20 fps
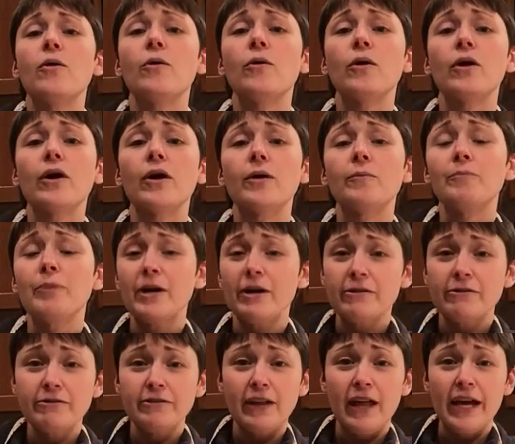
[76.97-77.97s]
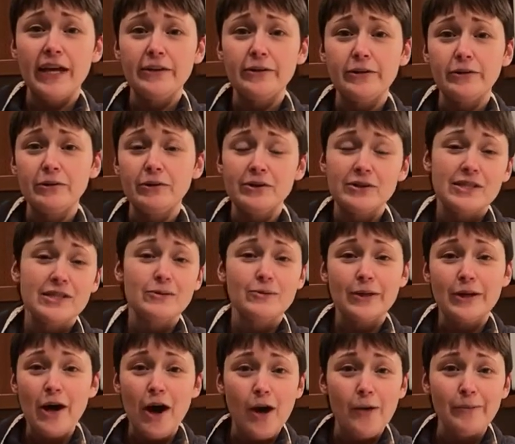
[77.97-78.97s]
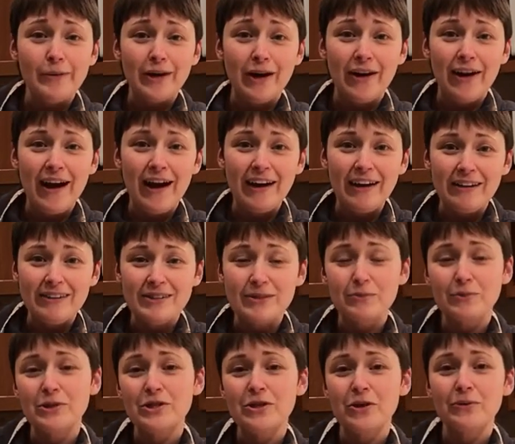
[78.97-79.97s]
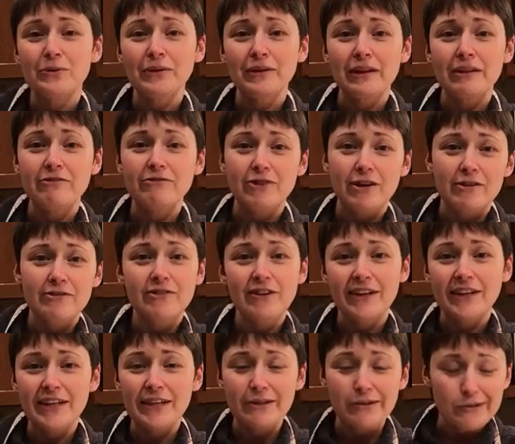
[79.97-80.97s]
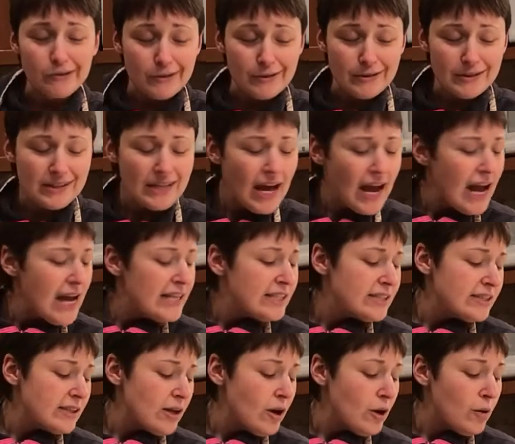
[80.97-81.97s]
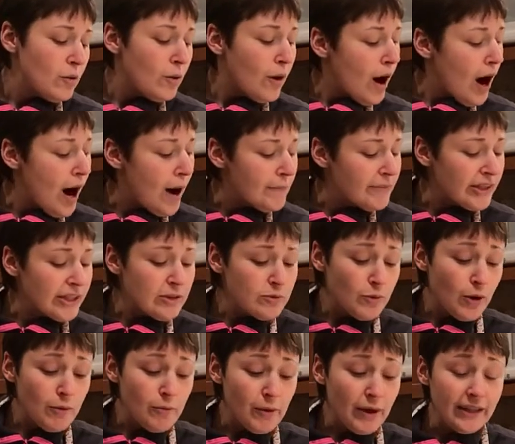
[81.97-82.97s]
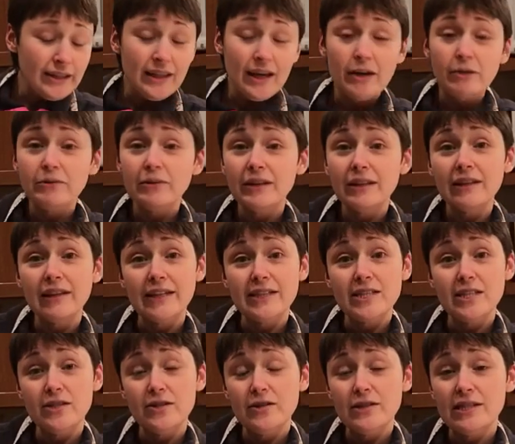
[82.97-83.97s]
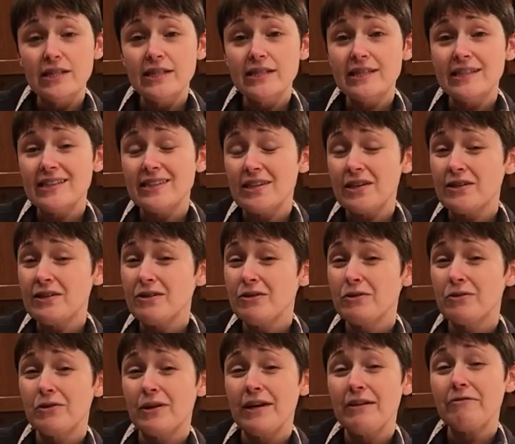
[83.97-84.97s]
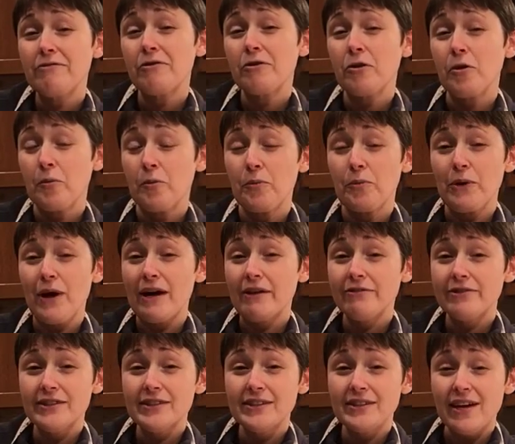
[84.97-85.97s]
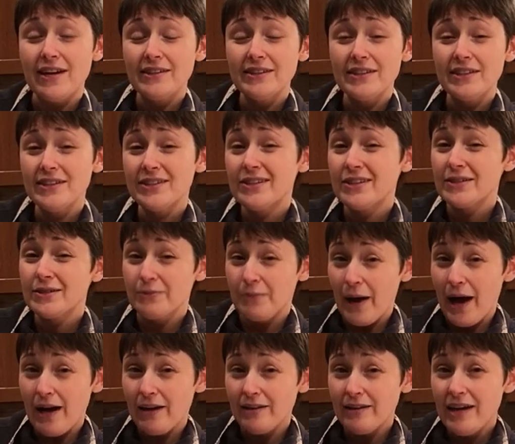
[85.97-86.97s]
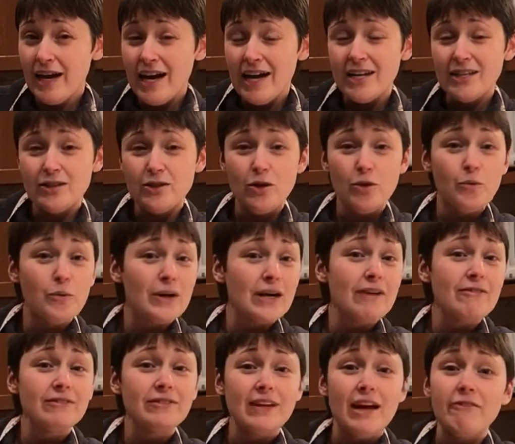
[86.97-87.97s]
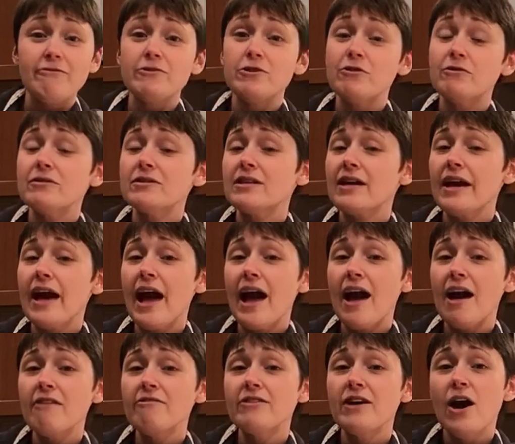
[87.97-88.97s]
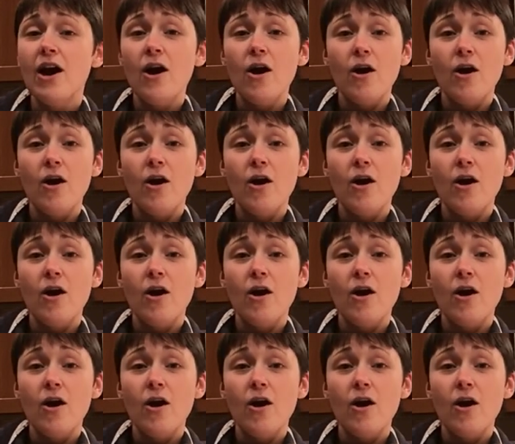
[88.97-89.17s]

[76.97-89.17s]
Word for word: or butterfly noodles, as we call them in our house, which are really farfalle noodles. So um, that's one way that I really like to use this. It's also great for breakfast sausage as well. So whatever leftovers I have,